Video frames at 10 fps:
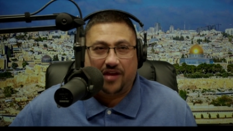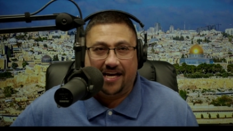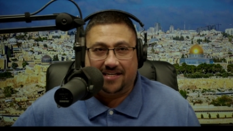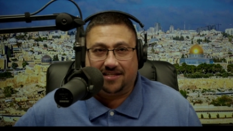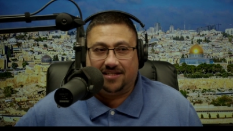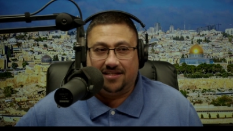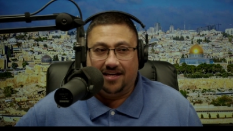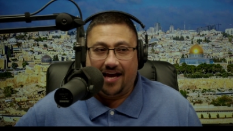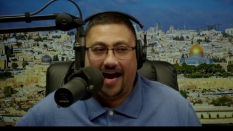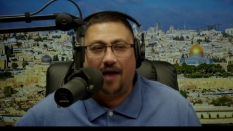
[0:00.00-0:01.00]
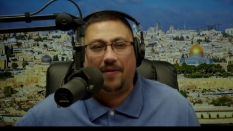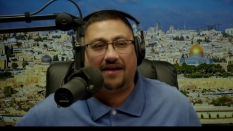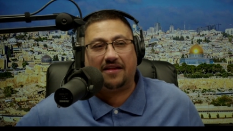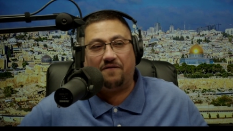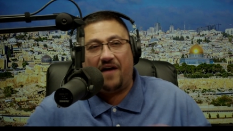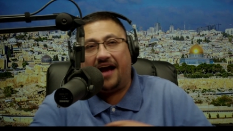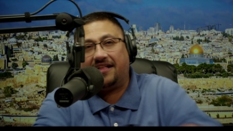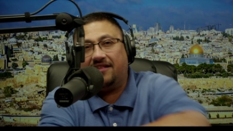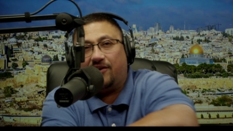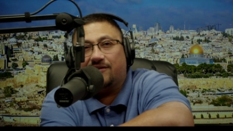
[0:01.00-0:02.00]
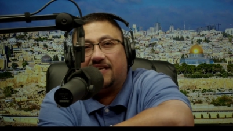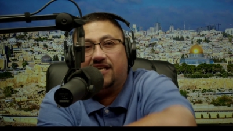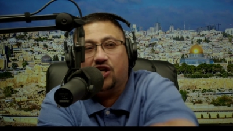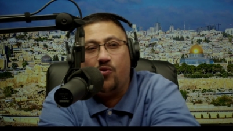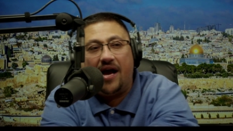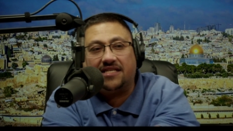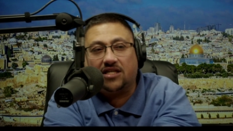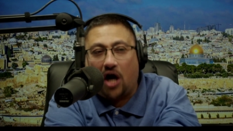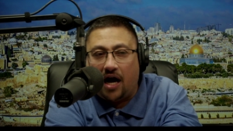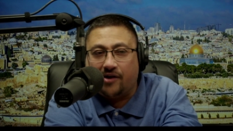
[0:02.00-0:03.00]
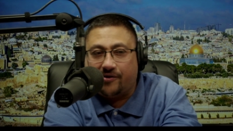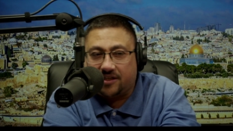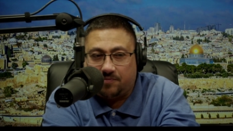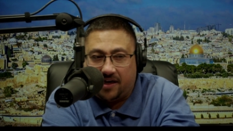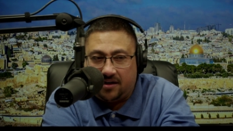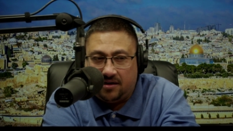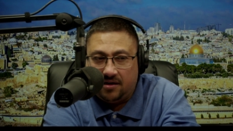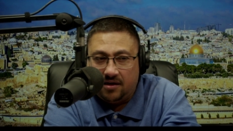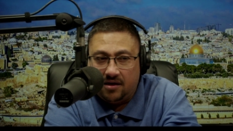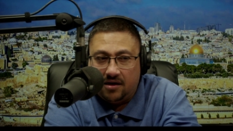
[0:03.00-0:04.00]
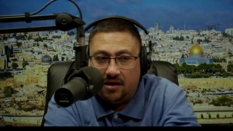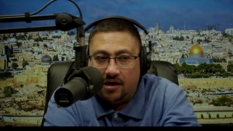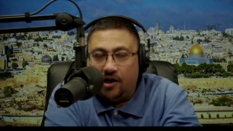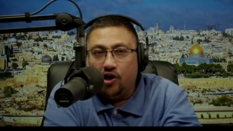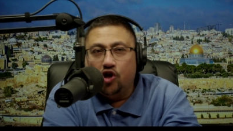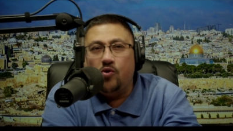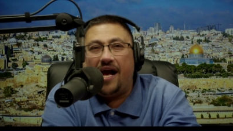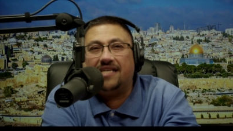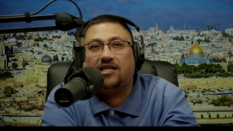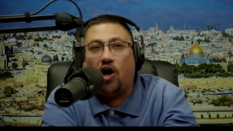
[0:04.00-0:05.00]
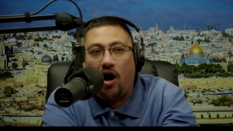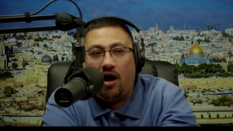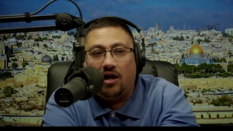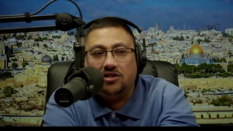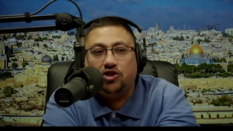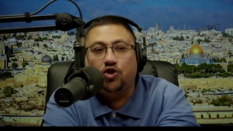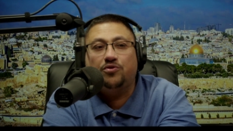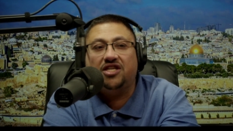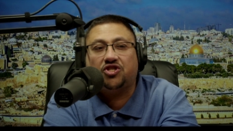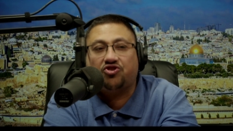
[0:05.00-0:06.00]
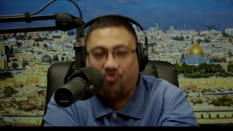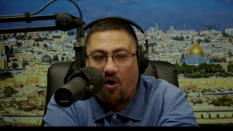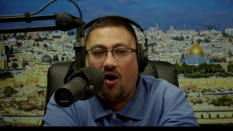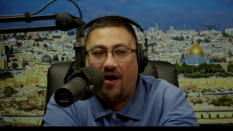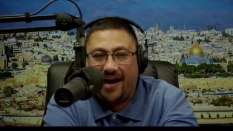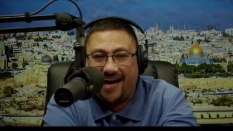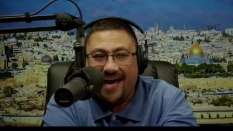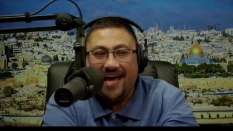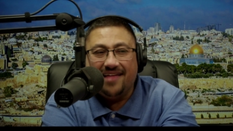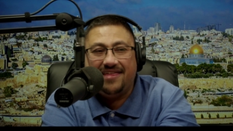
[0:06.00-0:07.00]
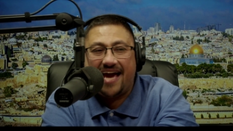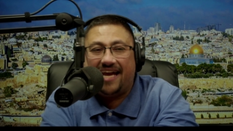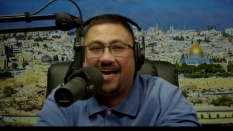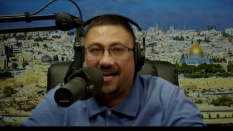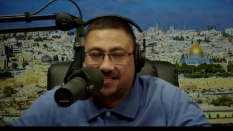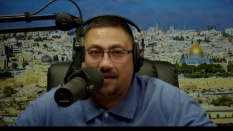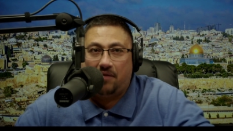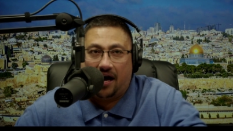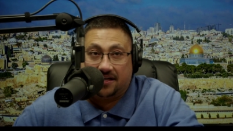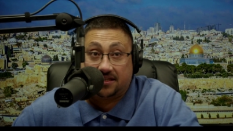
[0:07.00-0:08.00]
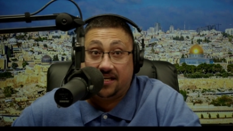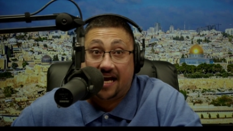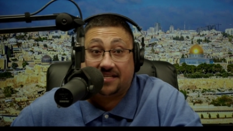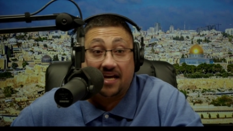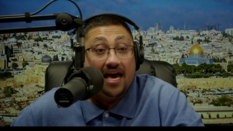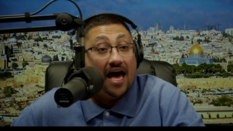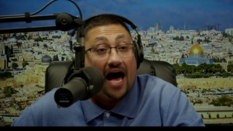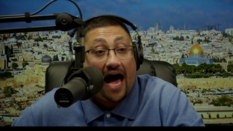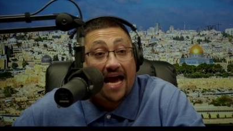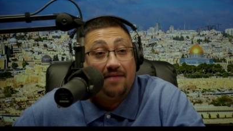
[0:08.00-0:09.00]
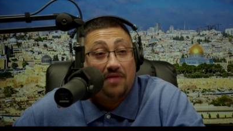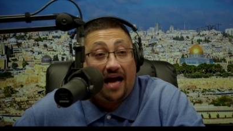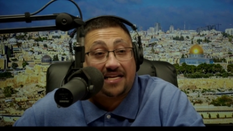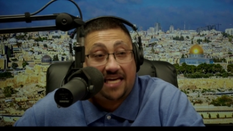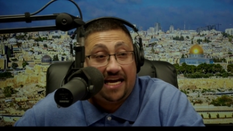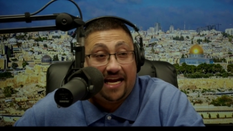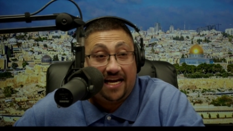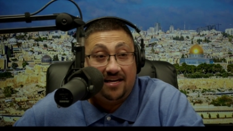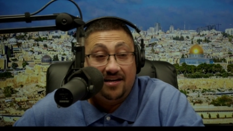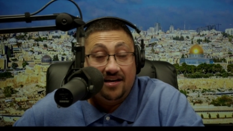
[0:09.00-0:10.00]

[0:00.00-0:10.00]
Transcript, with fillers: this? How about the fact that there's a U.S. congressman who has called to destroy the Al Aqsa Mosque? Yes, I am not kidding.